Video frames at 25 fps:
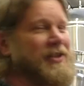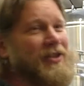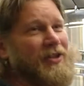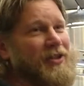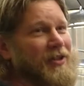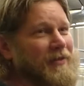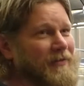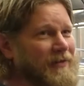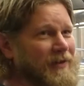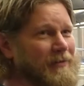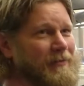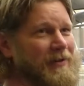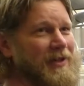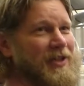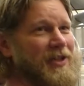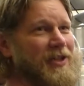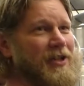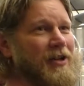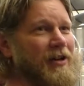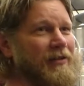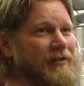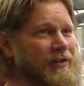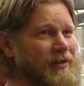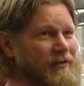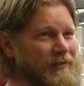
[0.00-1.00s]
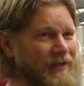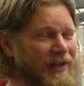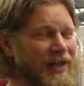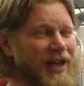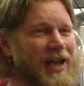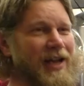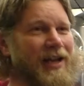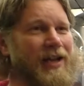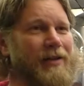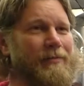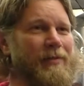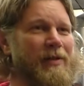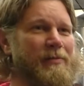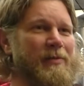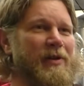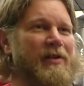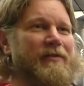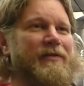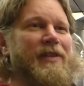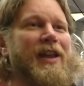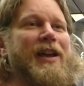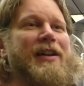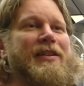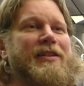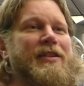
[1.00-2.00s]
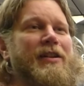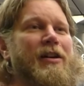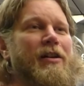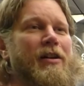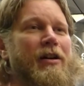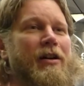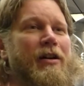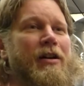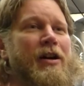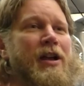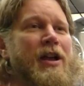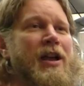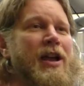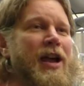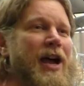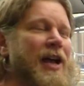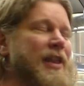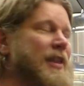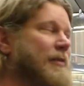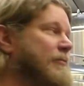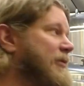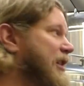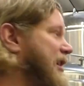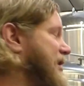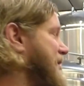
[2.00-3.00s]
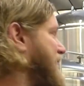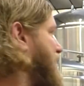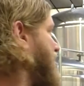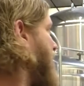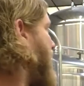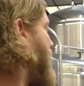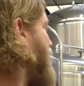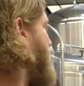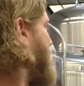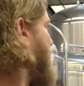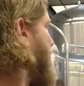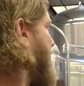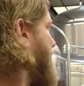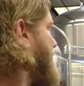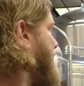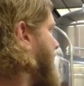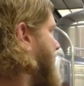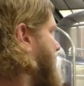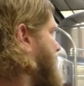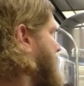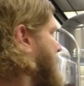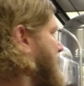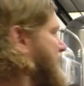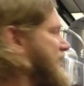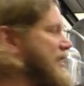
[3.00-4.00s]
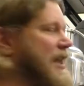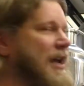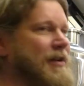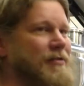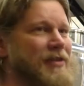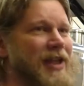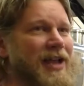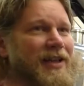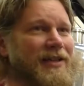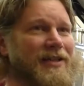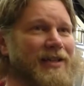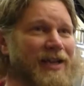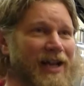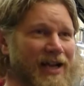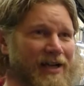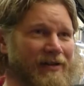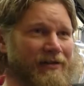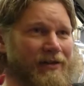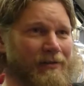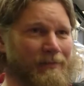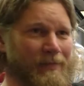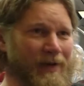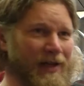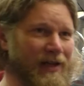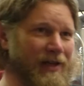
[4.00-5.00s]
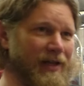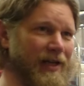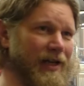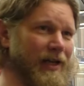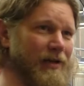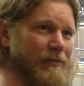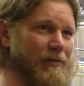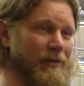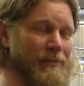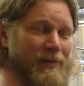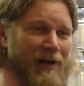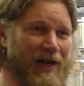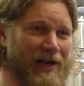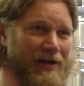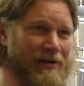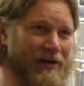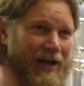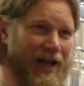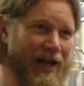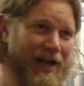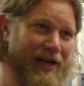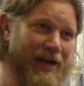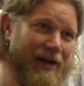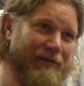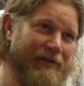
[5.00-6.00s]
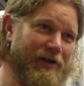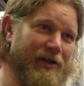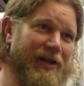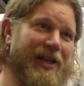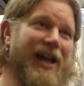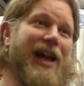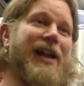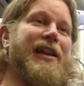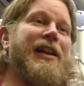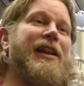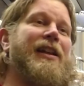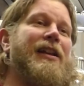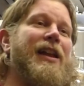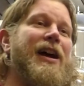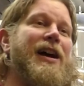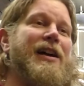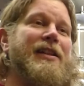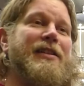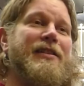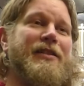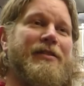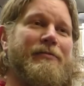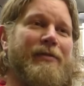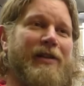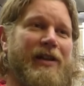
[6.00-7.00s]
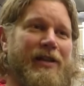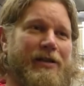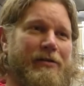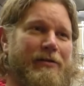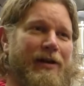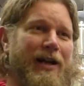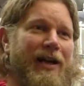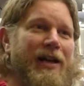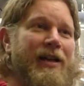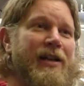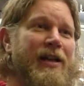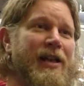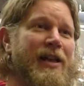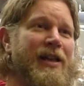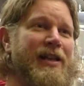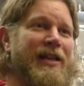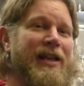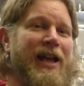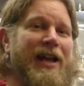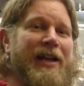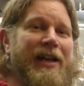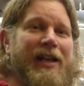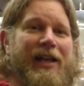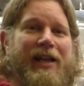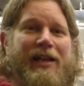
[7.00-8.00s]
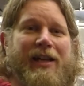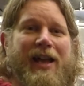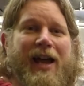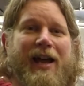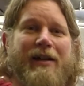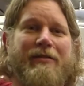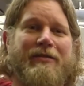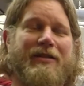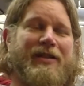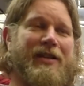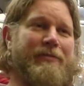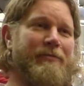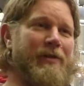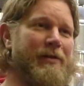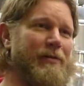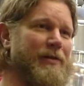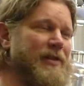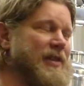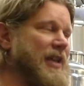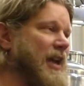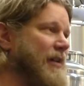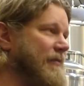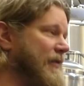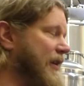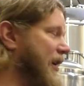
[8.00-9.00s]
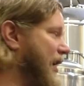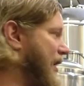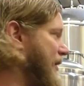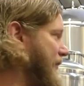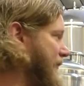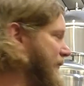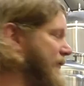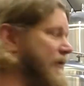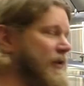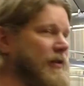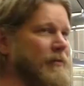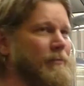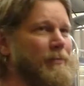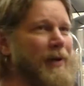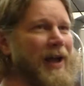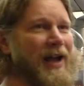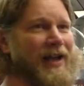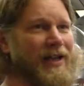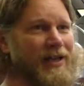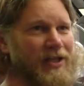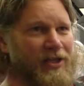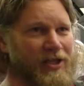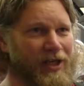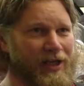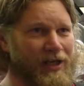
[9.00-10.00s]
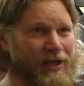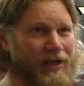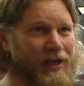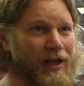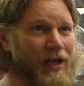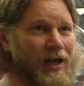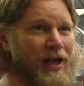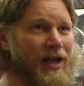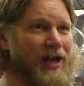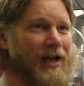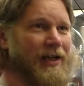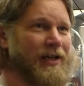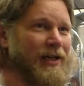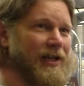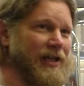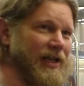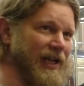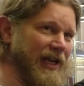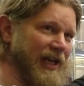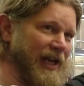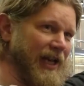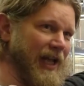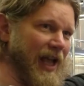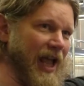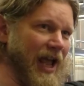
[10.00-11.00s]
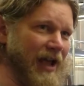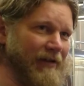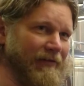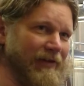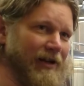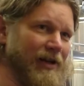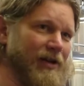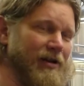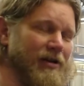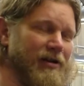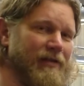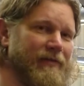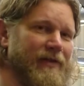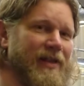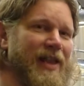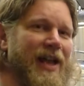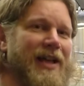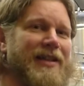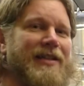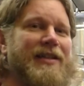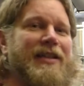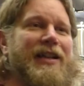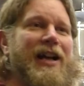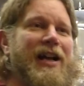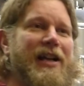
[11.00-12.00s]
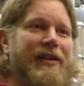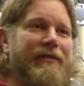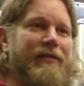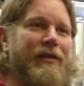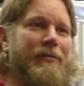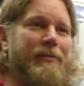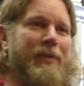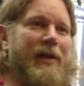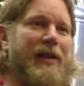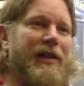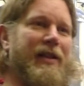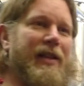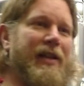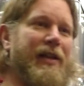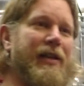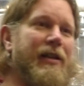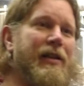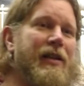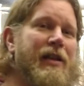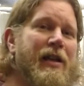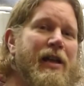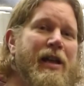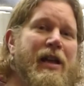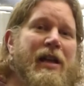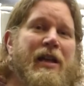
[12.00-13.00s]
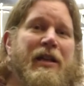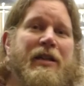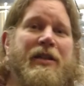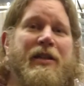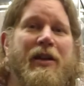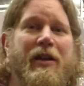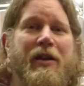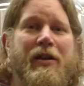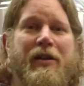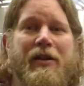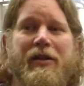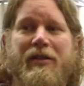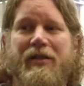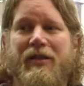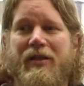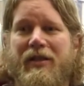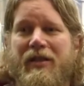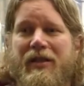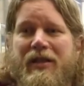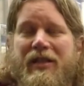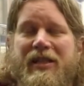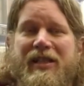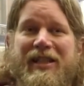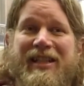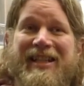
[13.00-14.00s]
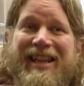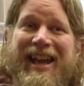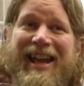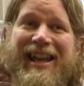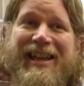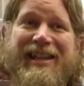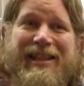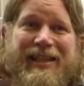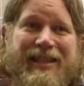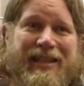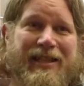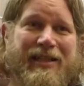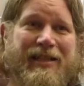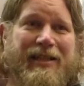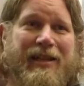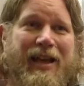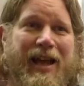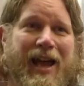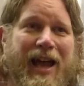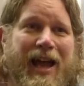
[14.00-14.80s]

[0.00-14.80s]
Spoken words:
stuff that we store over there can be moved next door, and then we can start putting vessels down that side of the building. We plan on getting our own canning lines so we can do our canning in-house, and we want to have a full packaging and cleaning area over that side of the building. So to date,